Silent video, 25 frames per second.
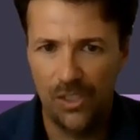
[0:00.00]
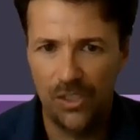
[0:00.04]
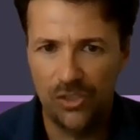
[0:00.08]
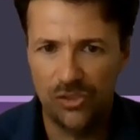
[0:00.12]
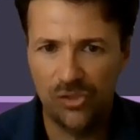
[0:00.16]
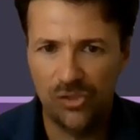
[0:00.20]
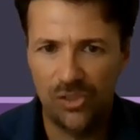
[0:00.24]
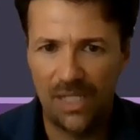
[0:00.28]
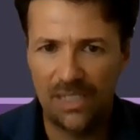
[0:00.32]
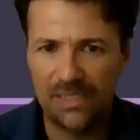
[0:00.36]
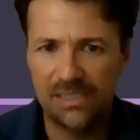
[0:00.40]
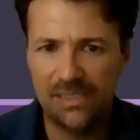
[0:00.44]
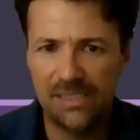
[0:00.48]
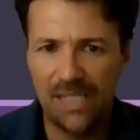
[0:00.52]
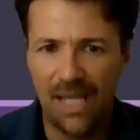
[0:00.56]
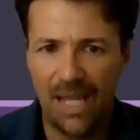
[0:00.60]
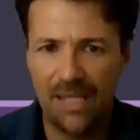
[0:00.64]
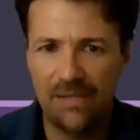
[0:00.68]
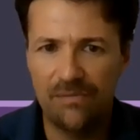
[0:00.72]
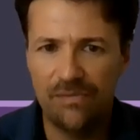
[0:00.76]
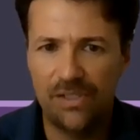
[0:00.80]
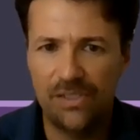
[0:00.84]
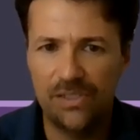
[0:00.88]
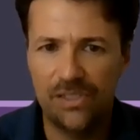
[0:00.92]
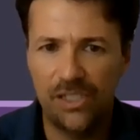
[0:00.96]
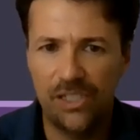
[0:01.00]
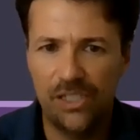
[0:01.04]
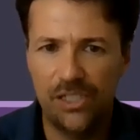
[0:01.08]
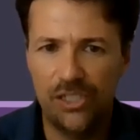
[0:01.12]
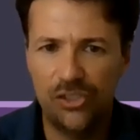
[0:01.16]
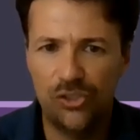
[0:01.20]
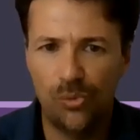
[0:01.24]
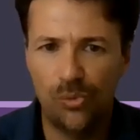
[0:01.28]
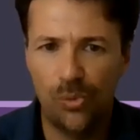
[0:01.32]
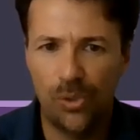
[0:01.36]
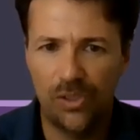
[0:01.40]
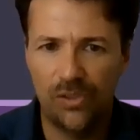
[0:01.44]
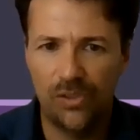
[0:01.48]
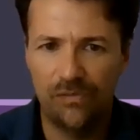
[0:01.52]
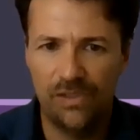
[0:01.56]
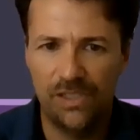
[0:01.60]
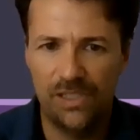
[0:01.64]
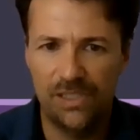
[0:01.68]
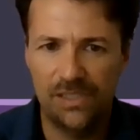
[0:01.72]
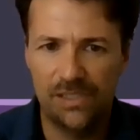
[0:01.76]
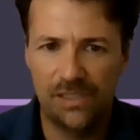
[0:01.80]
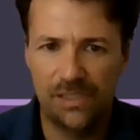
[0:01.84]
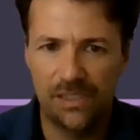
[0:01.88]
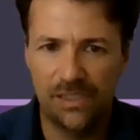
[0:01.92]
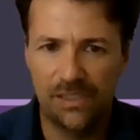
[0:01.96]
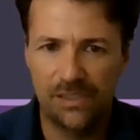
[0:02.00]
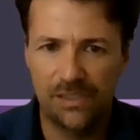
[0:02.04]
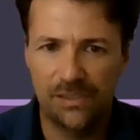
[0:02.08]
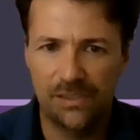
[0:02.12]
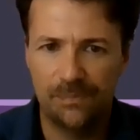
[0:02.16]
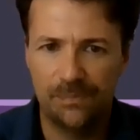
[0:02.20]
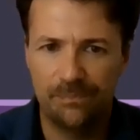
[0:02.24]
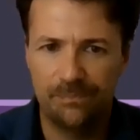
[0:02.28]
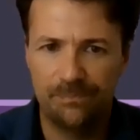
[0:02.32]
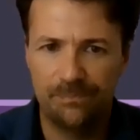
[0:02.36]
So let's dive into each one of these things.